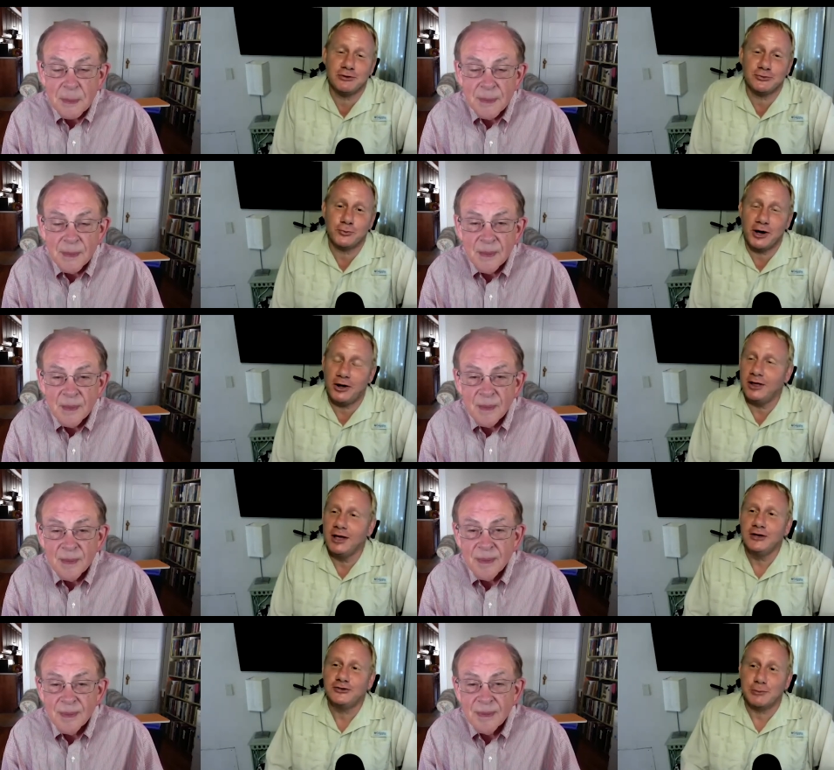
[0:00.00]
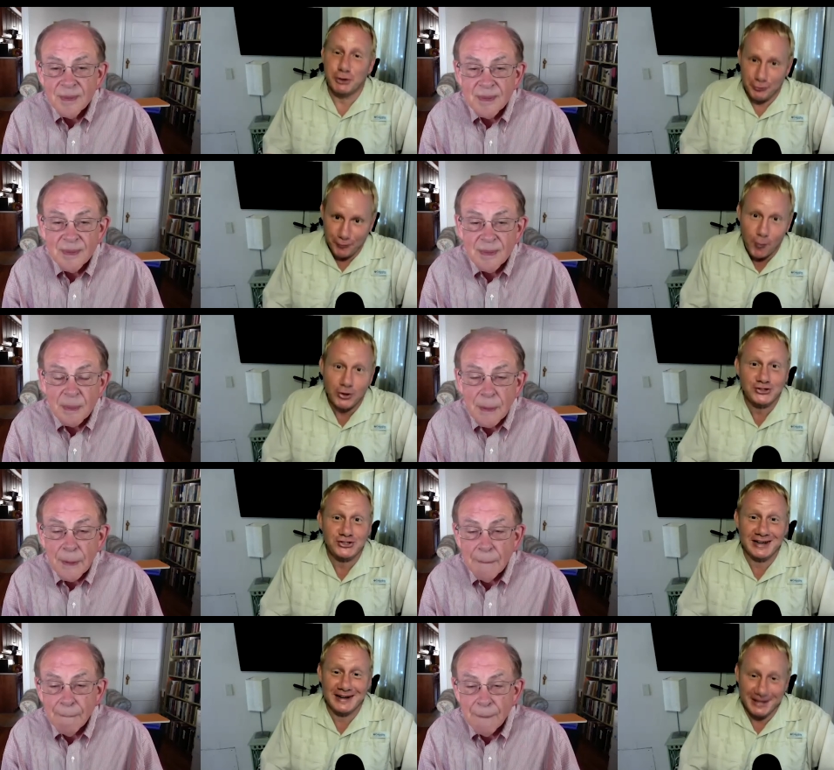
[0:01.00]
Speaker 1: as well. So I'm looking forward to
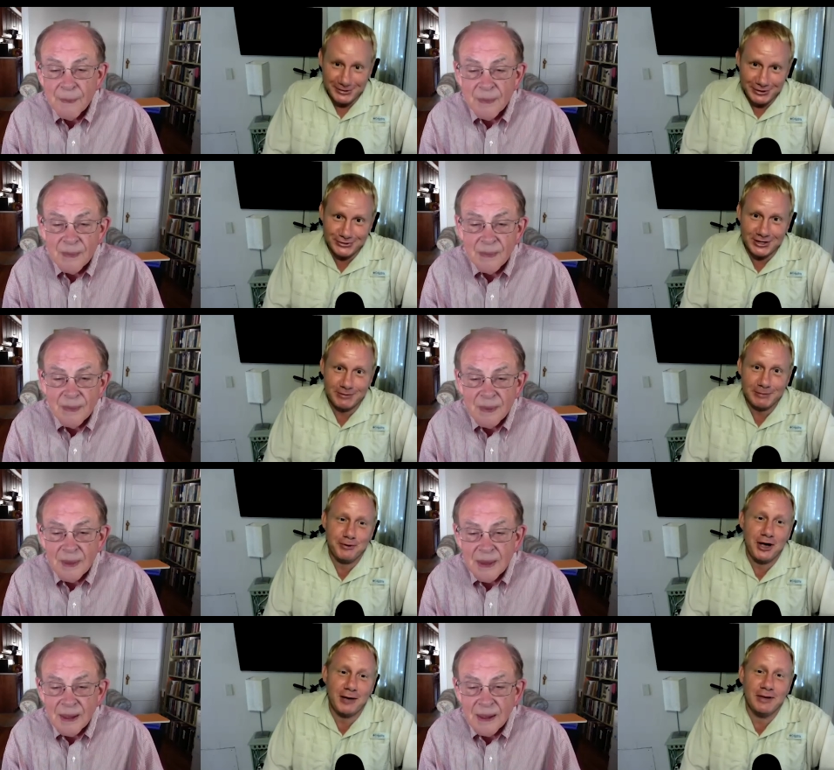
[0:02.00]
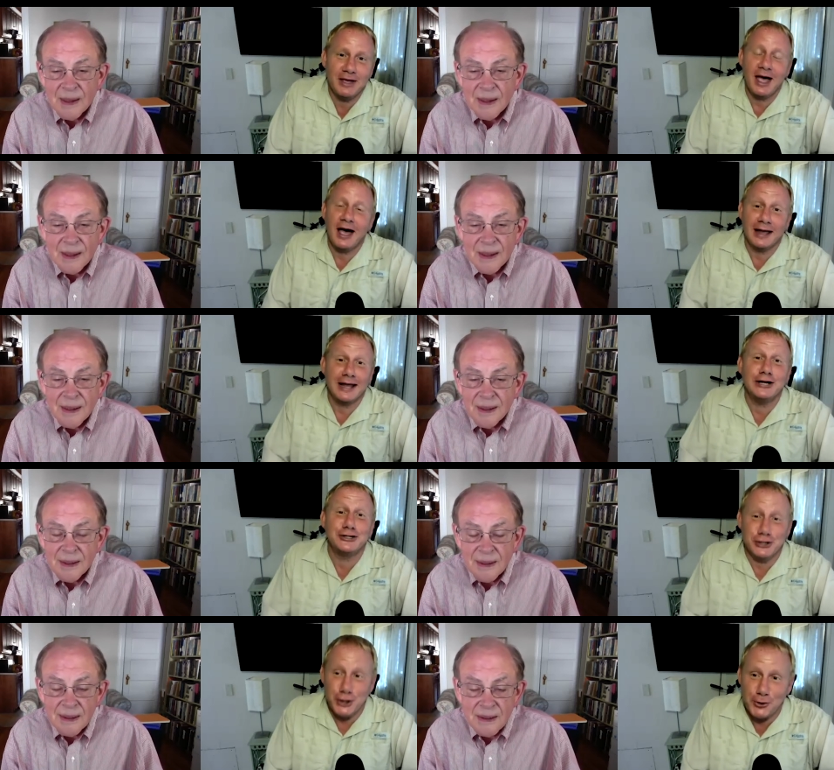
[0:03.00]
seeing this exhibit, Bob, uh, and getting
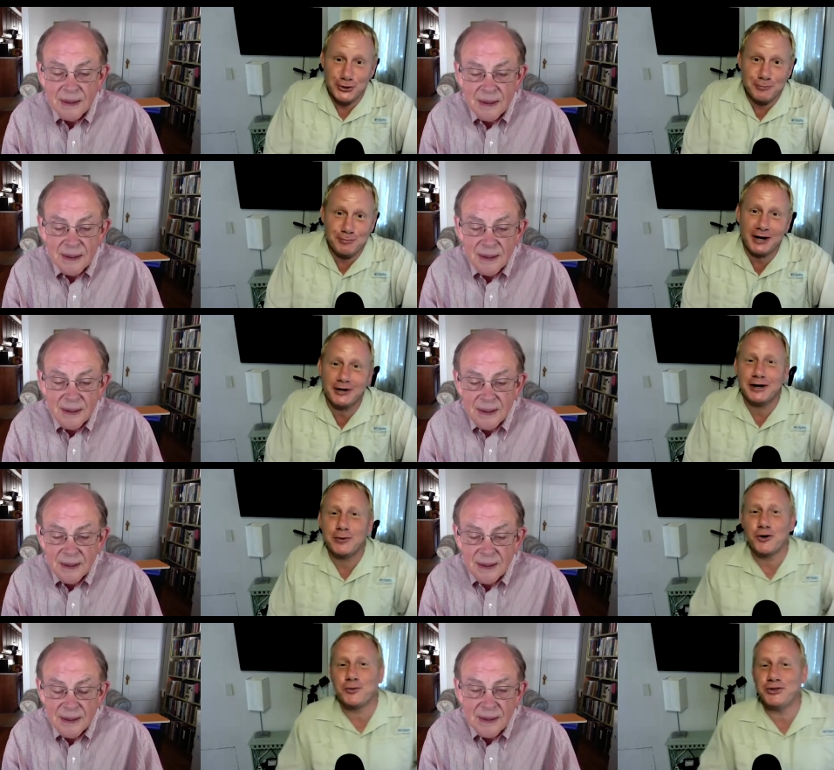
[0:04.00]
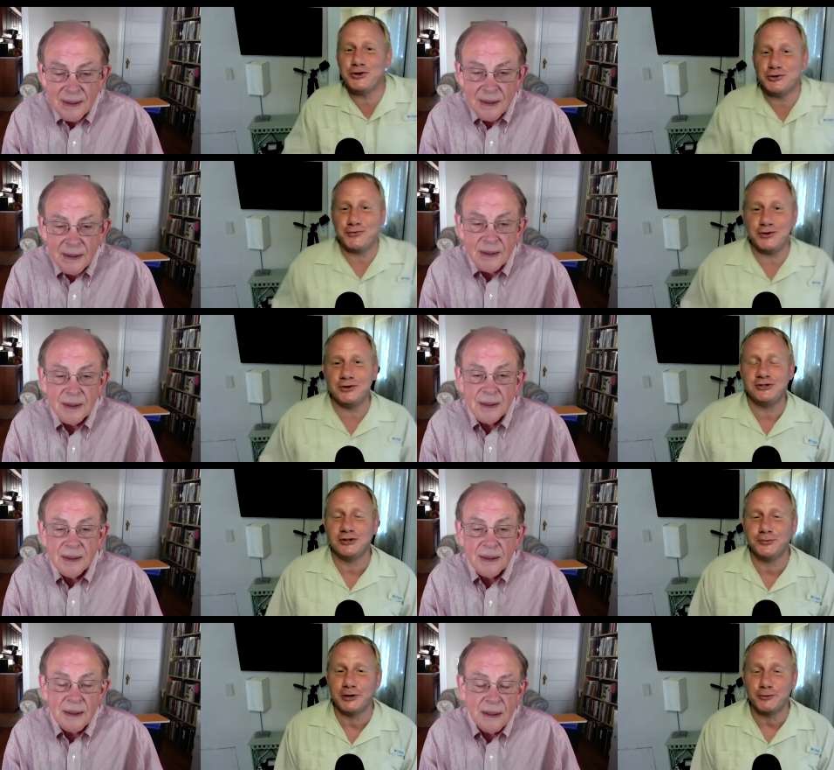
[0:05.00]
to know you better and work with you in the future.
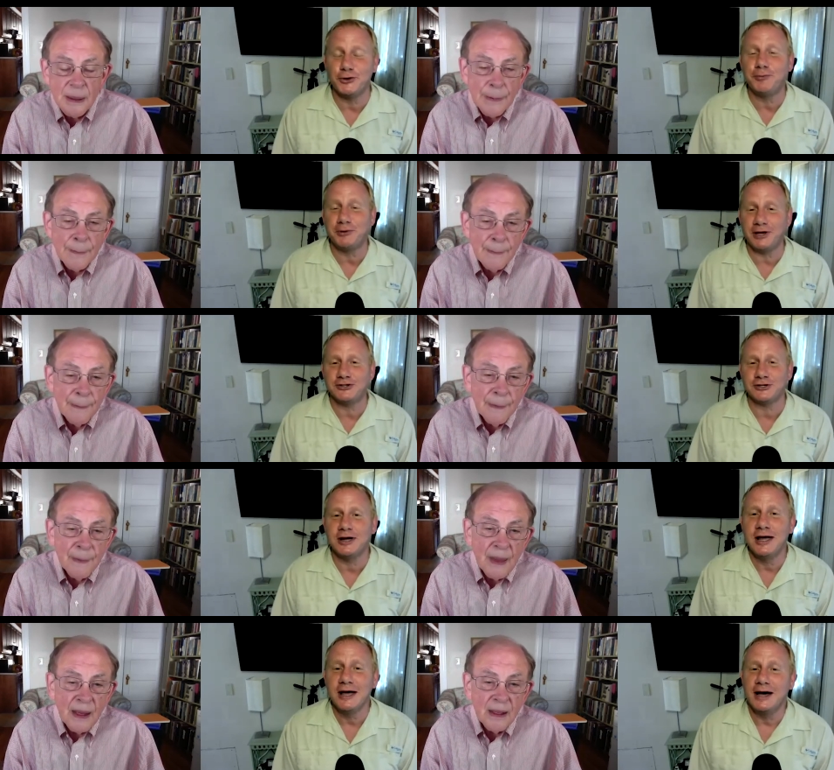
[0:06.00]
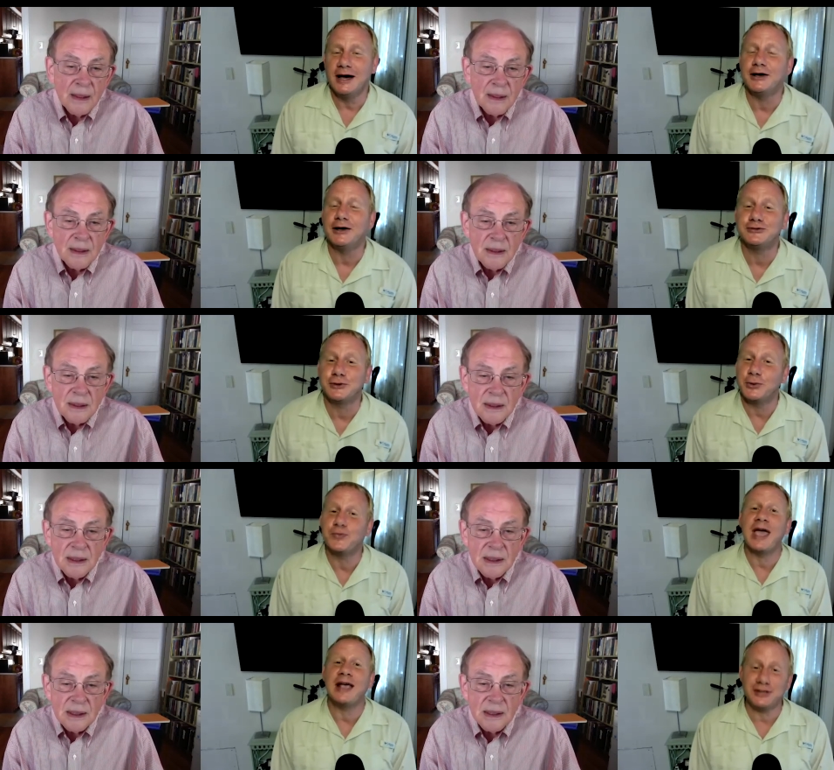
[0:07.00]
It's been a real pleasure. Uh, so
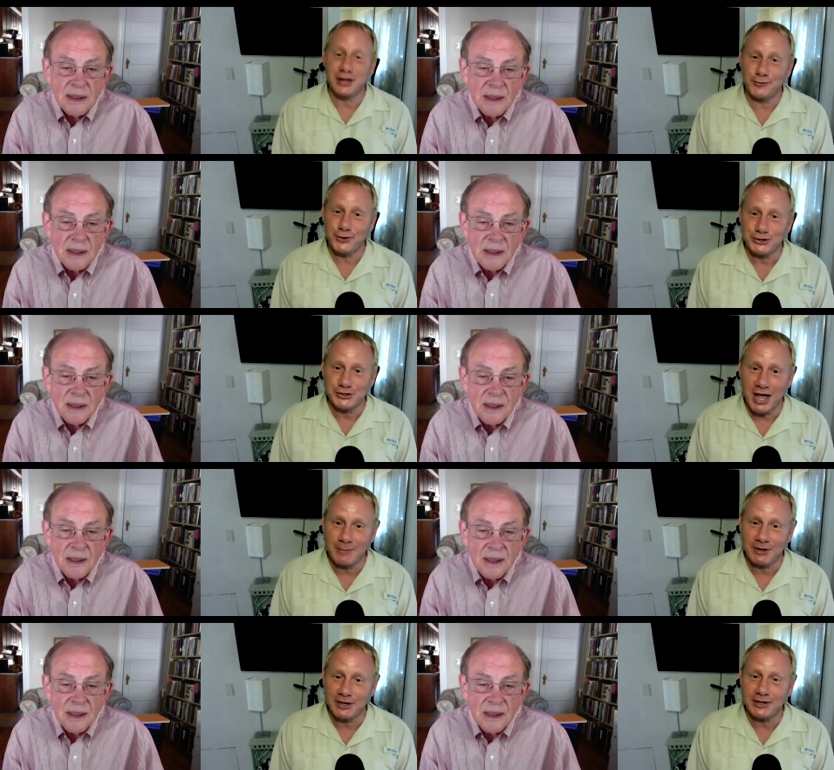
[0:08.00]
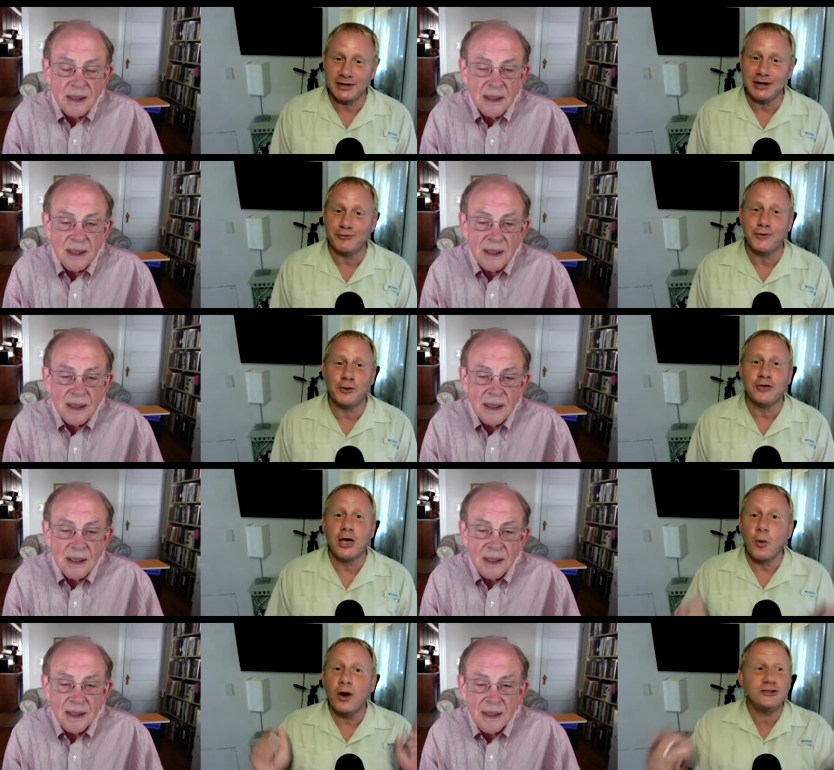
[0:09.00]
thanks again for your time. And uh, folks,
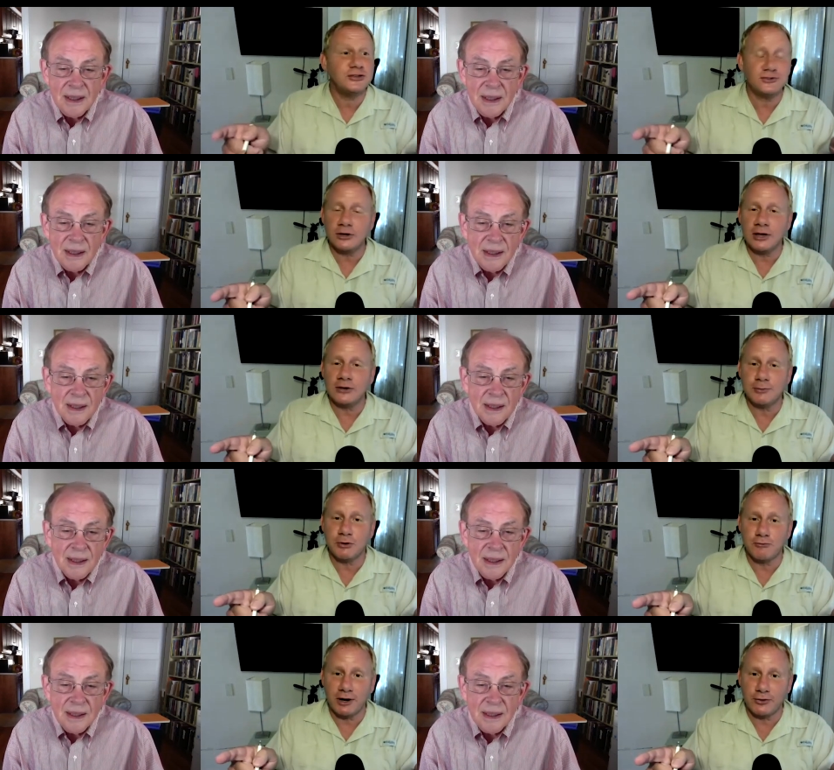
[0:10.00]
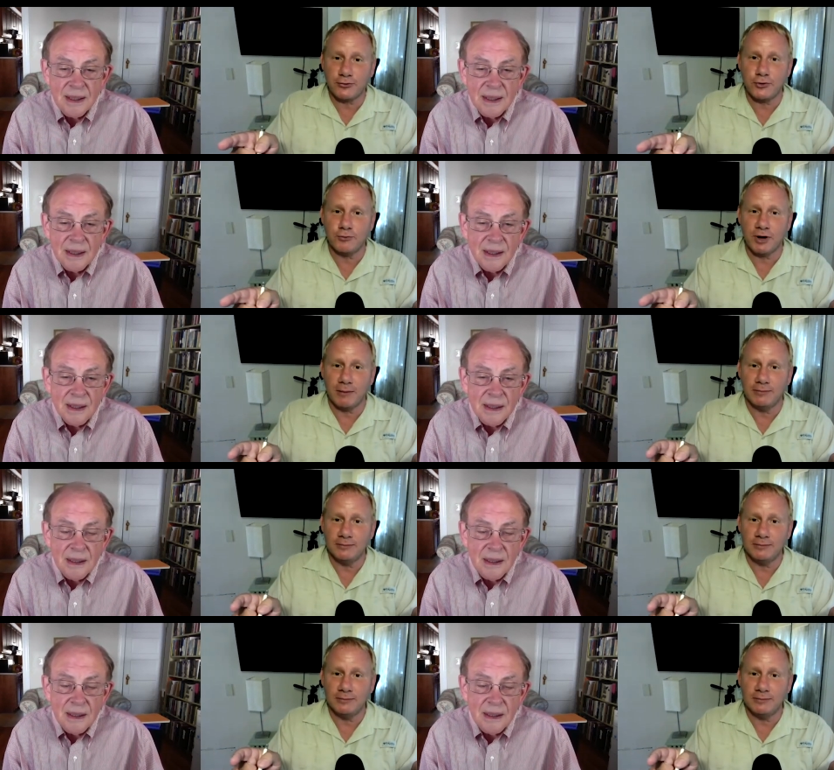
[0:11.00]
when is this exhibit running through, Bob?